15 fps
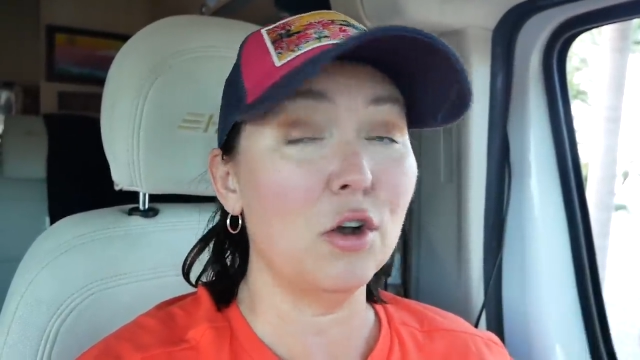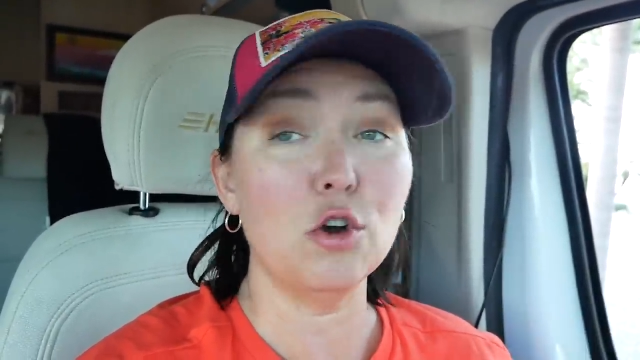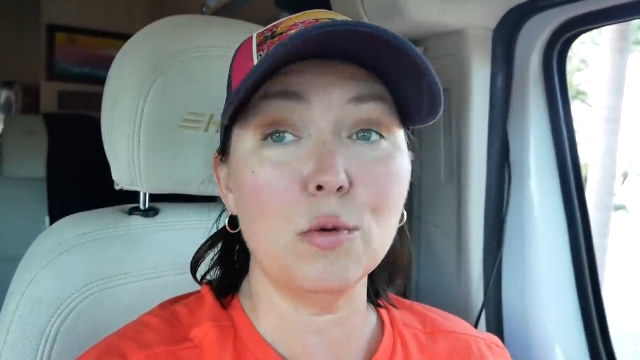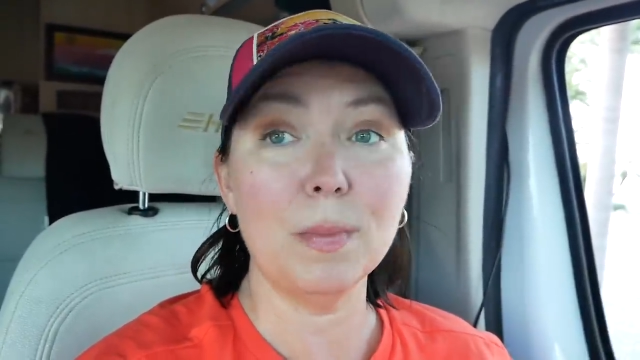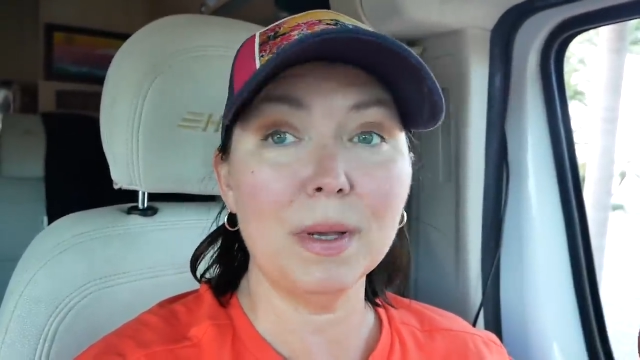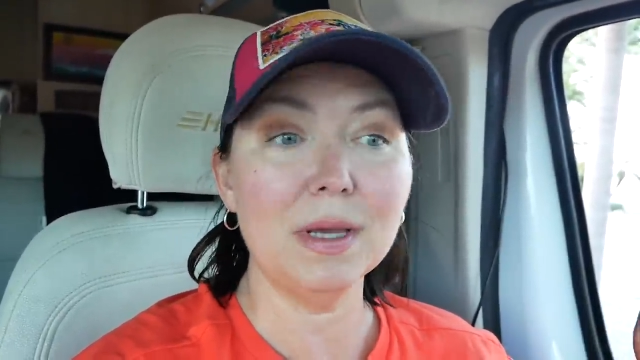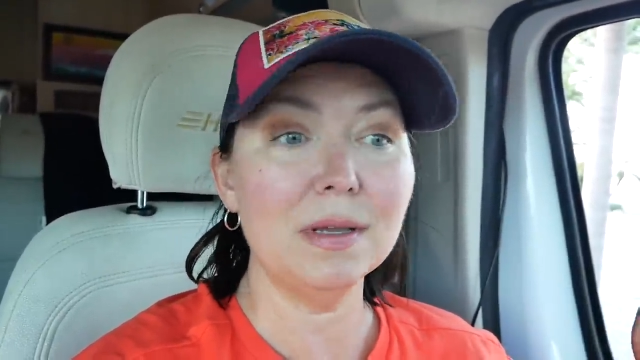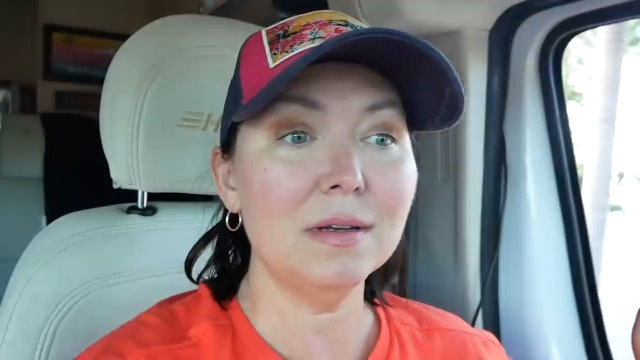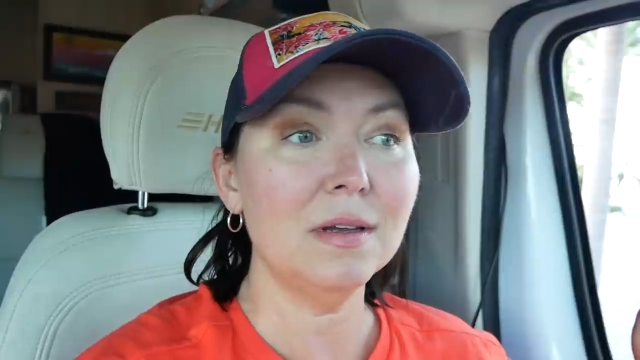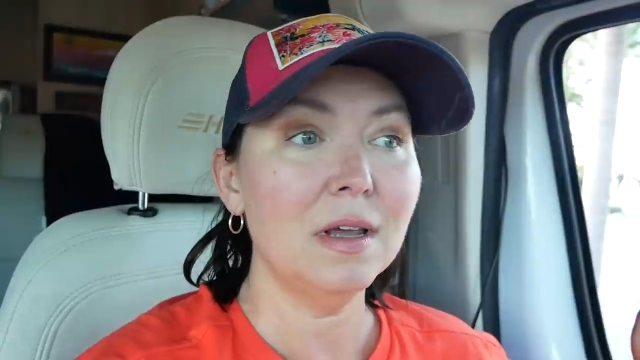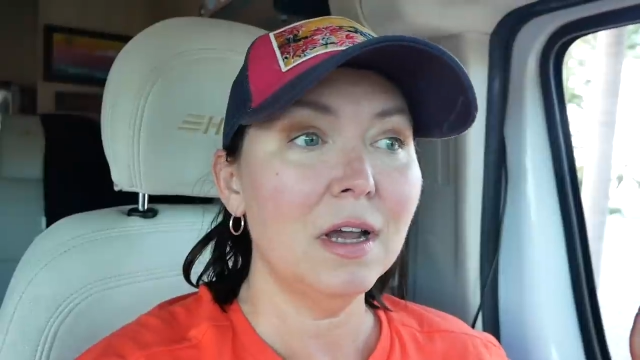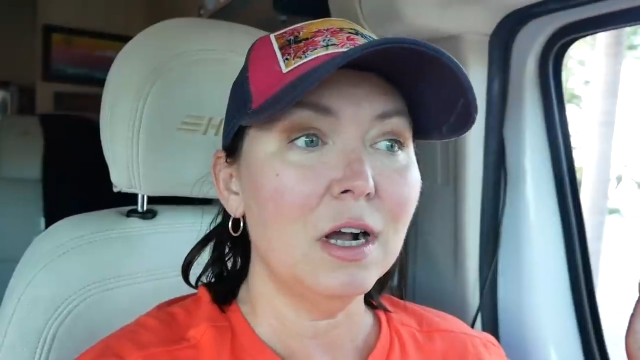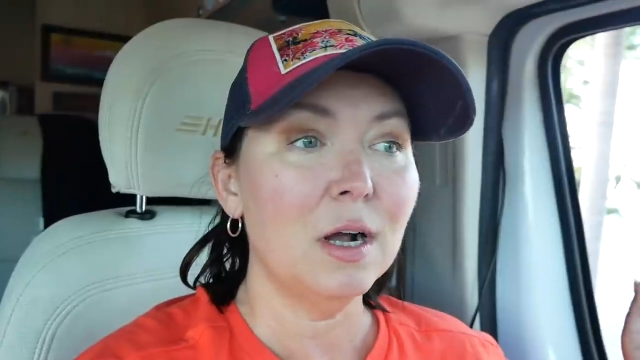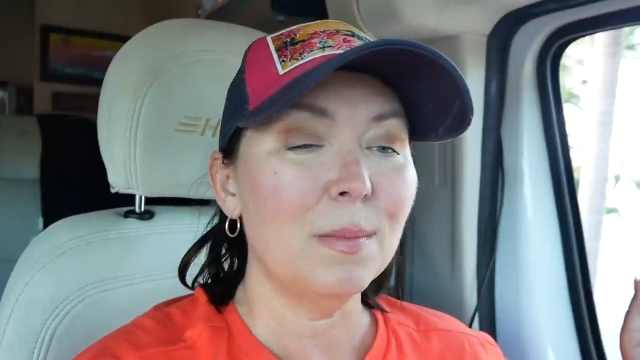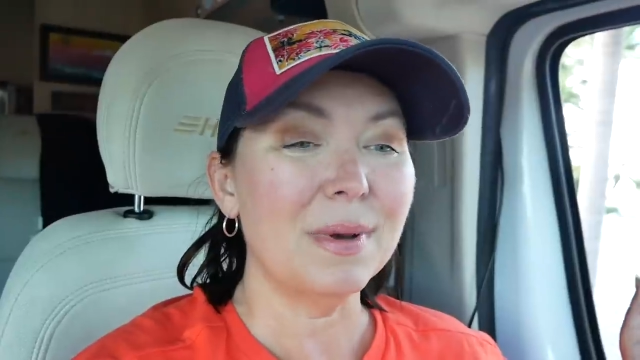open,
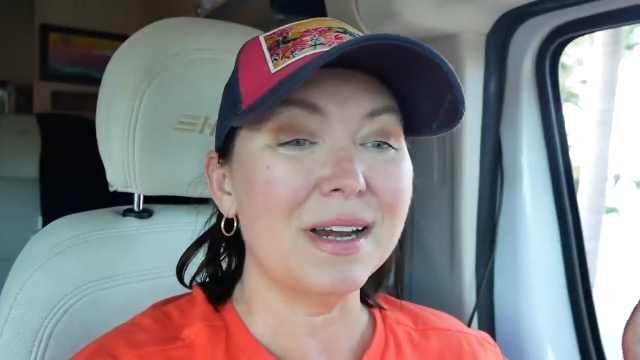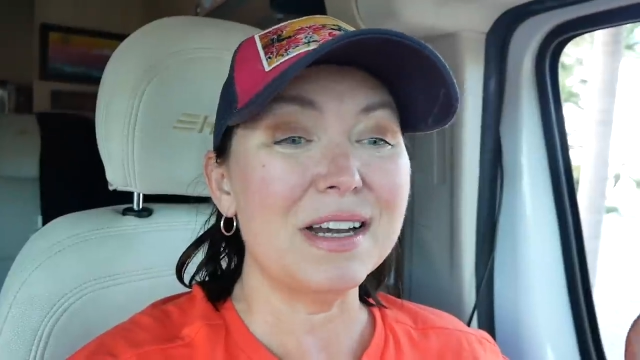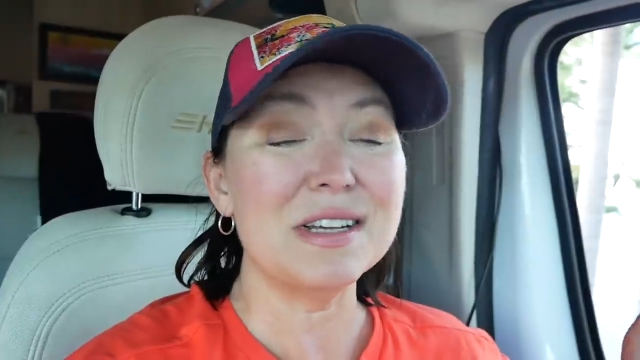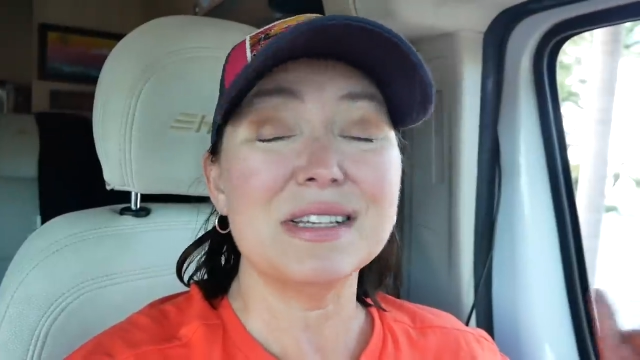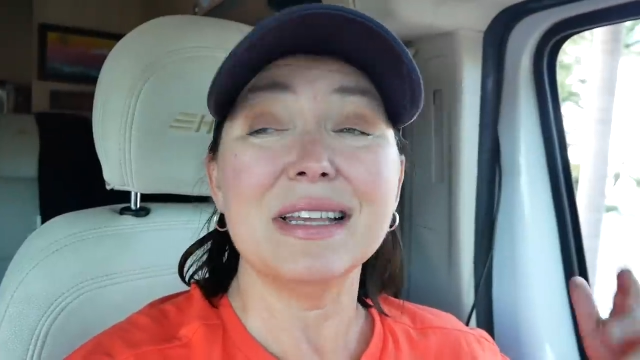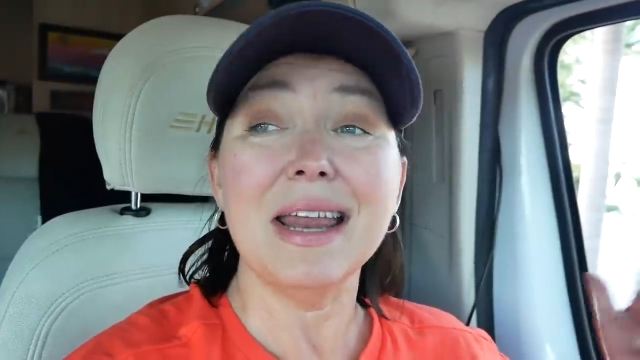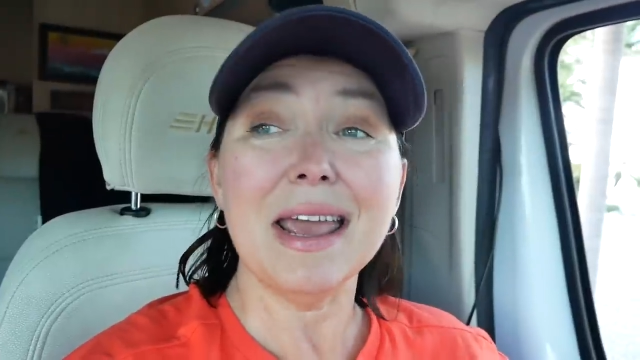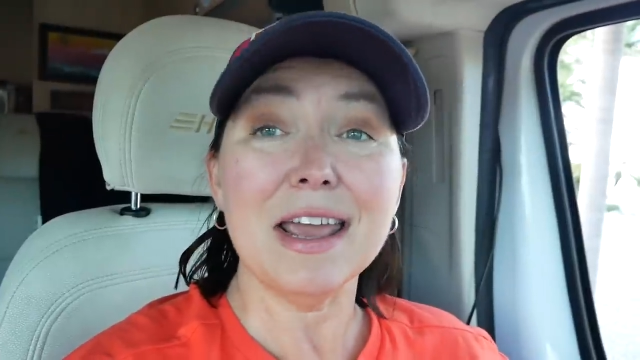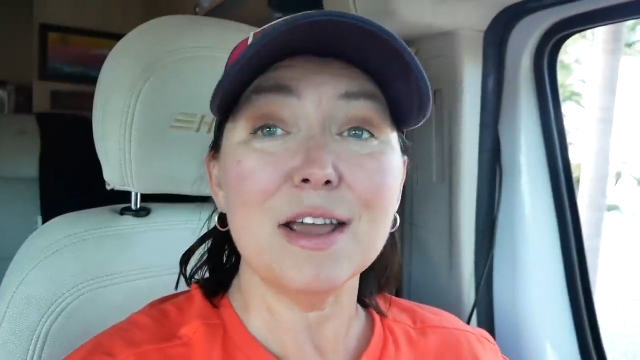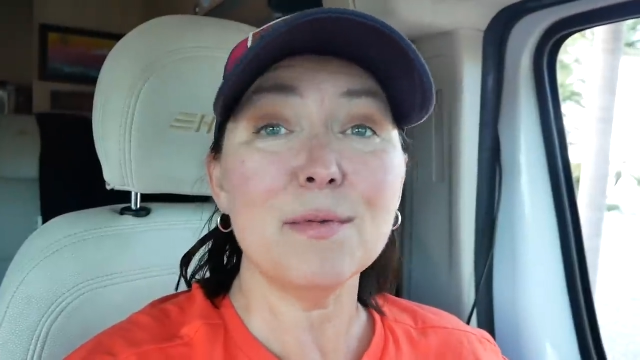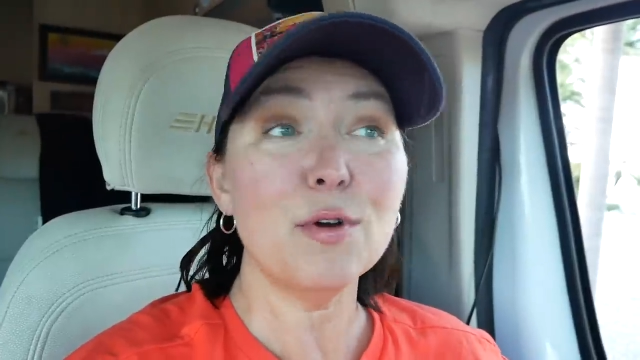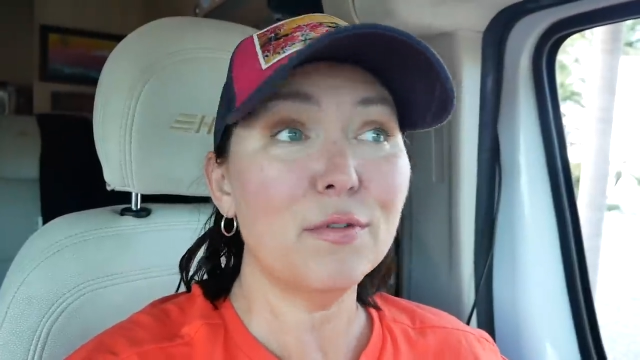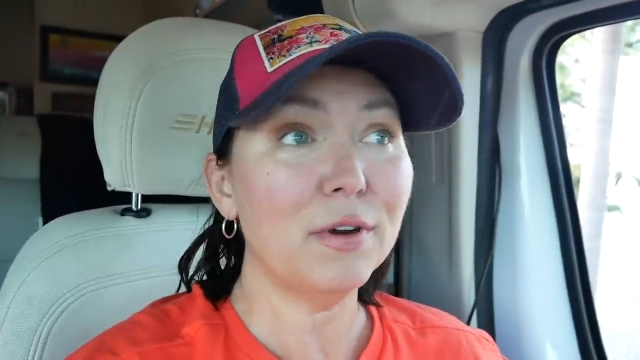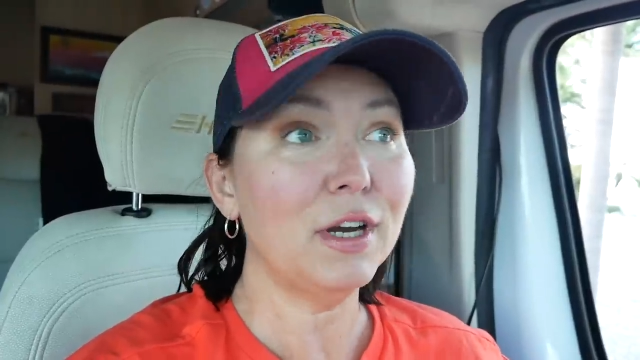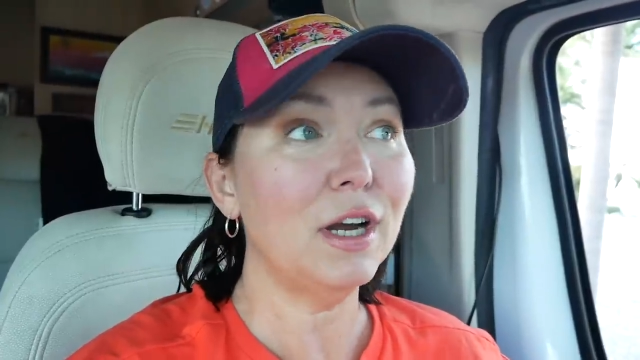but I just said, hey, I'm
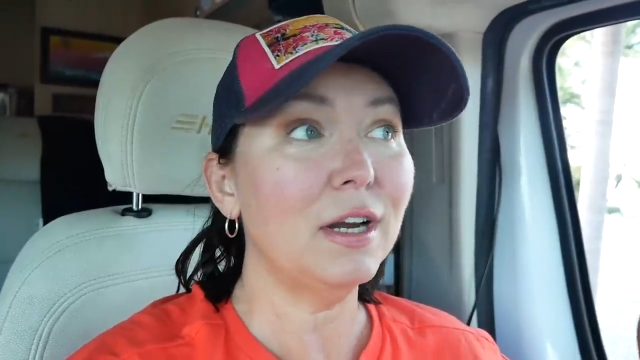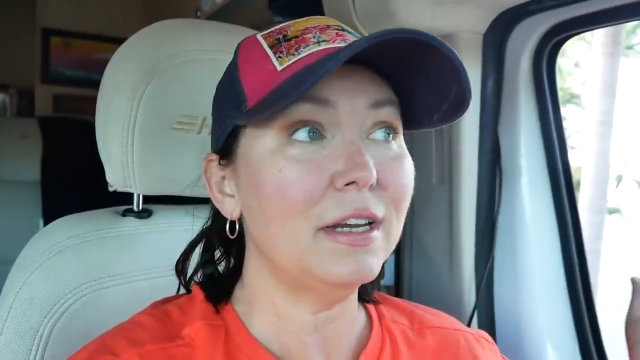over here.